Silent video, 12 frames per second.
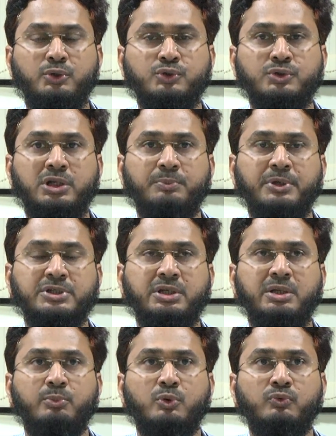usually
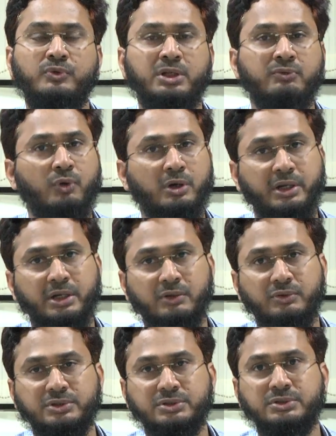patient improve within 48
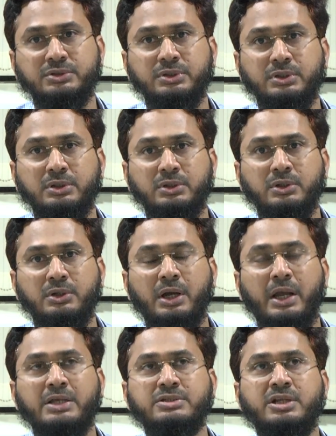hours.
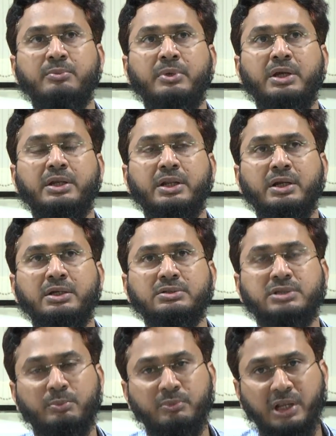X-ray may
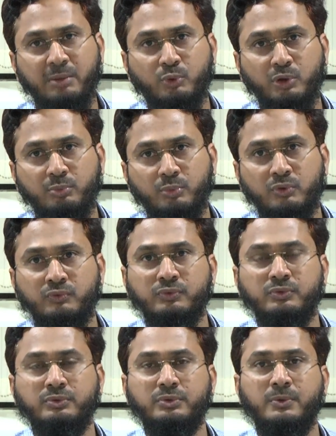take some time to improve,
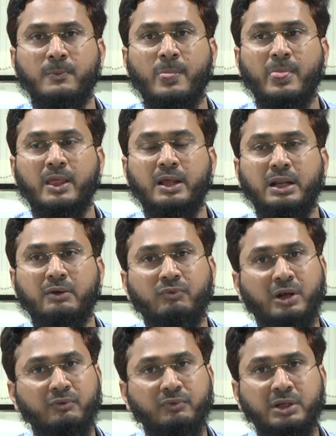like
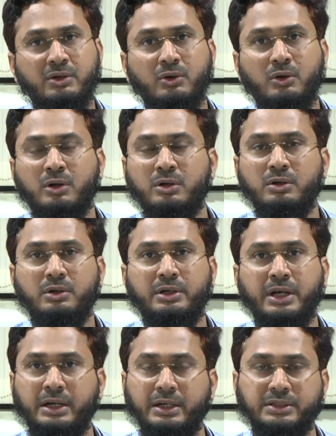1 week or
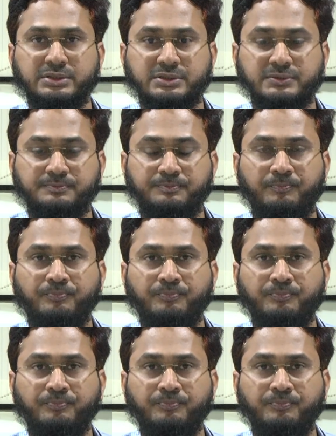10 days.